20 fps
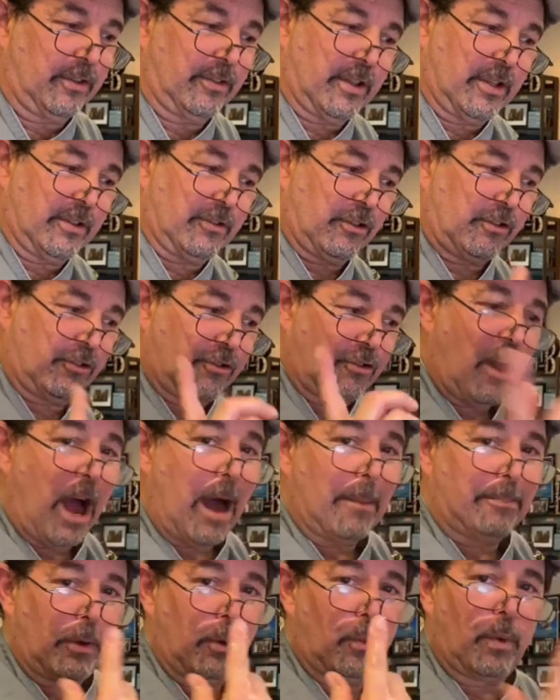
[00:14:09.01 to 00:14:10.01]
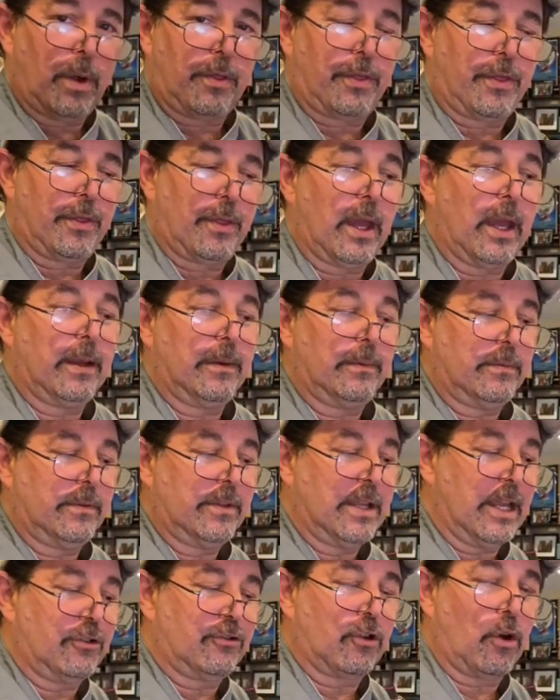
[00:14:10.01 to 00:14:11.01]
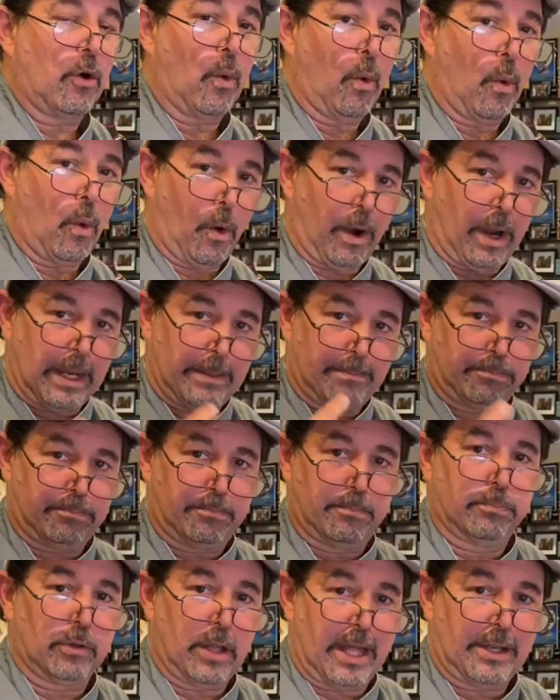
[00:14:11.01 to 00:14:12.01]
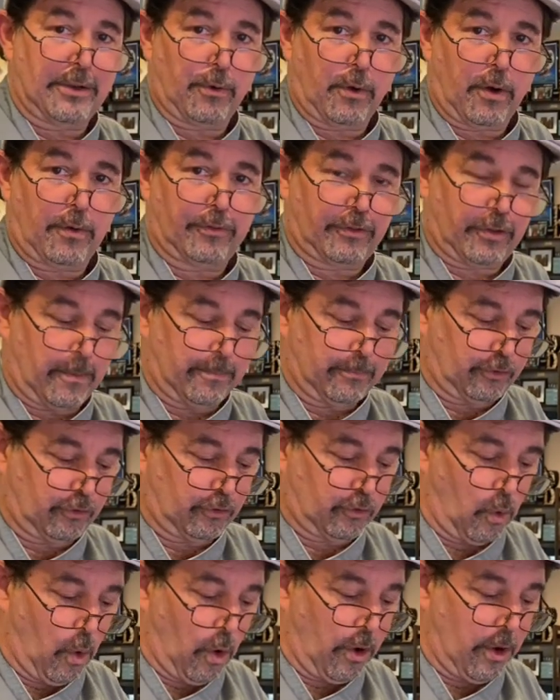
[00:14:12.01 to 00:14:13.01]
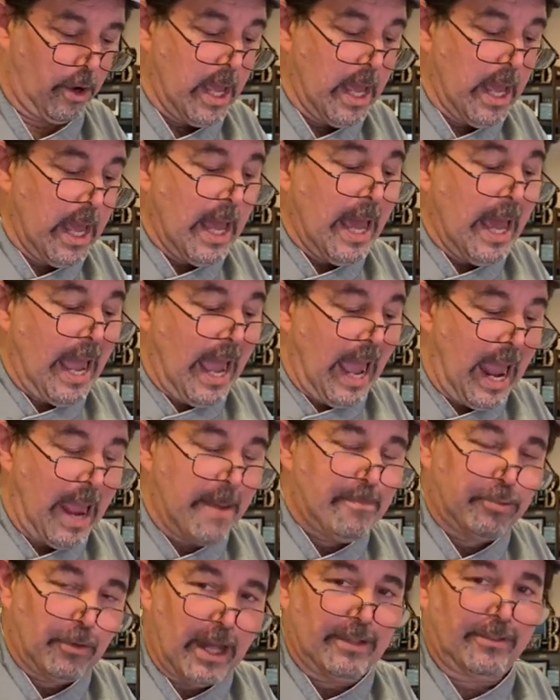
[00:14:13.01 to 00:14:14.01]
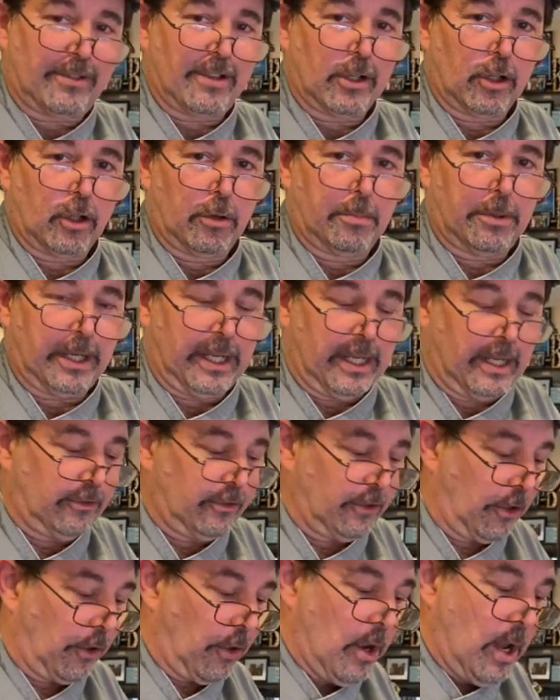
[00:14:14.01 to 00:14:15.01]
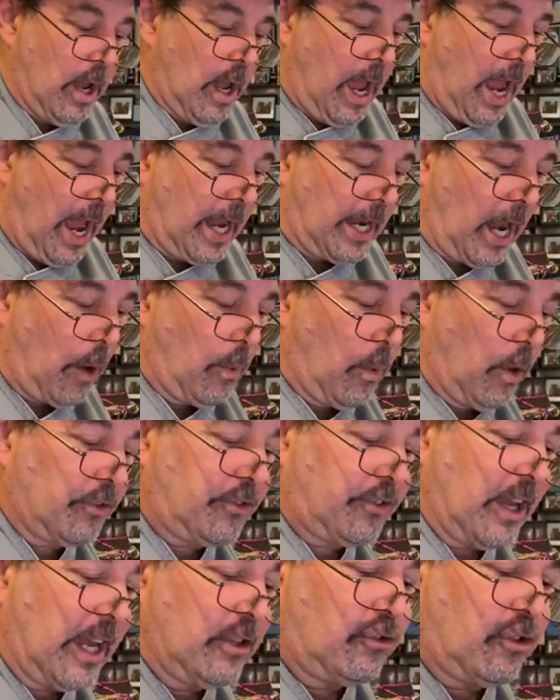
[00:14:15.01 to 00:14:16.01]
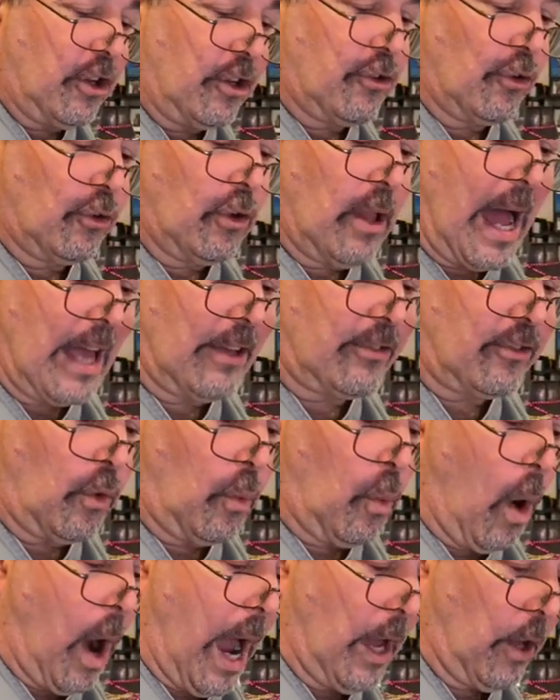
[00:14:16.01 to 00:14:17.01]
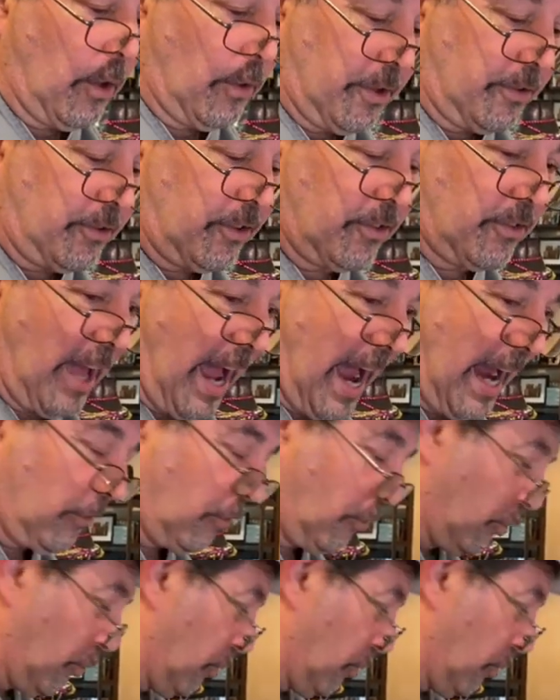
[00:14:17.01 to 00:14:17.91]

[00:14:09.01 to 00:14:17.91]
pieces and just chop it with a Ninja or a blender of some sort, it blends in a little bit easier. And I will say ginger lasts a while. This is